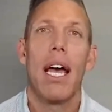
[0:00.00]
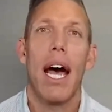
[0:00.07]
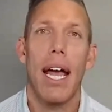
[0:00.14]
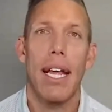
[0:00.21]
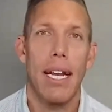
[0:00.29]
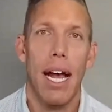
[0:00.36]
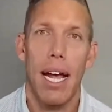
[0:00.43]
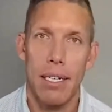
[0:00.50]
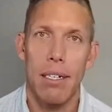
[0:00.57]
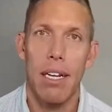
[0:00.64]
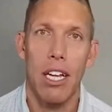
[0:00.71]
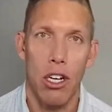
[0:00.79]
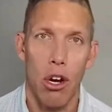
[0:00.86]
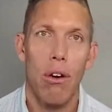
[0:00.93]
I
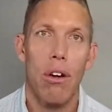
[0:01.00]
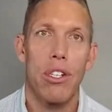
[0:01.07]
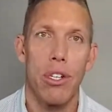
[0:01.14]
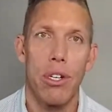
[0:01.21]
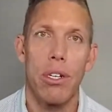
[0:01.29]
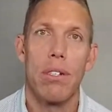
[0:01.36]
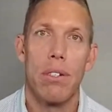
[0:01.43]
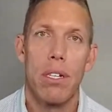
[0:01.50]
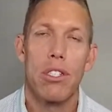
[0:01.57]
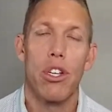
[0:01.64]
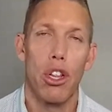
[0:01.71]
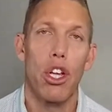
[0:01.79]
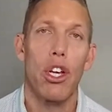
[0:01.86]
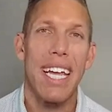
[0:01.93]
encourage you
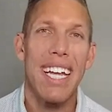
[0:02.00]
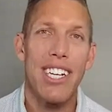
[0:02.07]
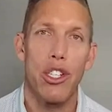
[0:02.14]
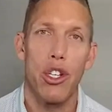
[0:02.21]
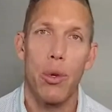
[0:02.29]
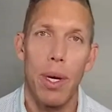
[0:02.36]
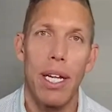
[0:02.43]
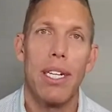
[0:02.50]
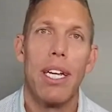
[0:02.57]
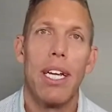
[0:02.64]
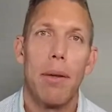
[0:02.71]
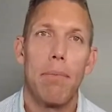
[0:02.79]
to look into it